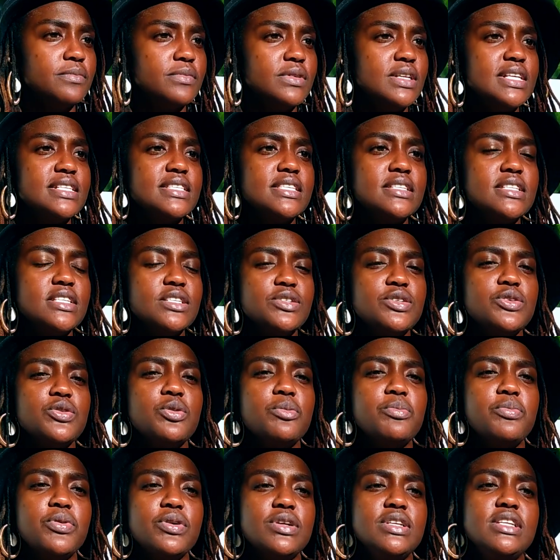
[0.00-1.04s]
Listening to your
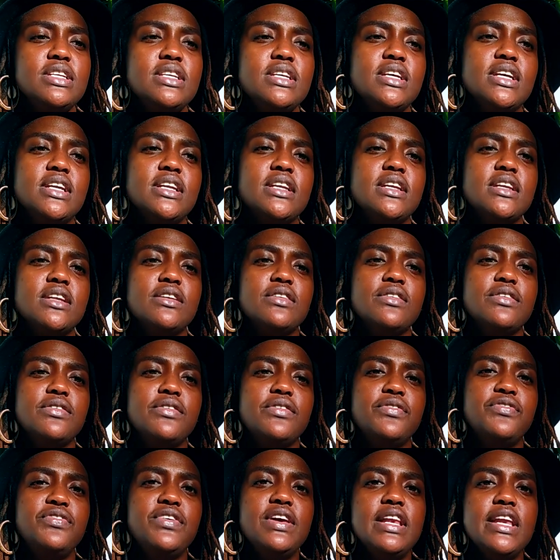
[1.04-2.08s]
body and
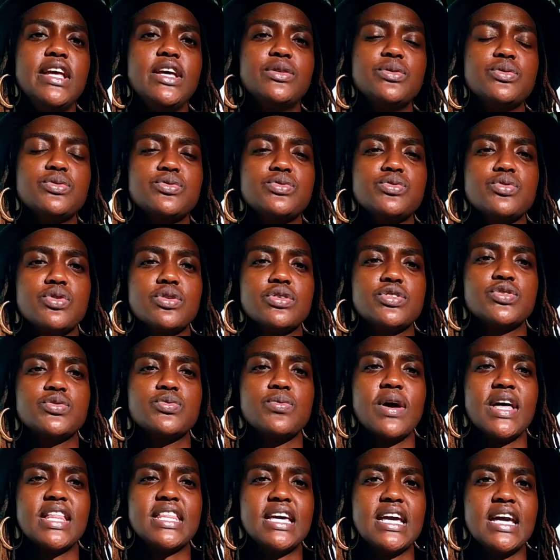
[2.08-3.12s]
feeling those knots
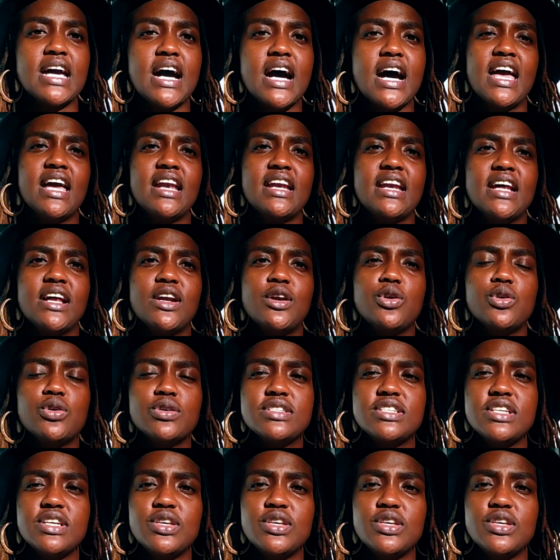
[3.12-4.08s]
where they are, and unknotting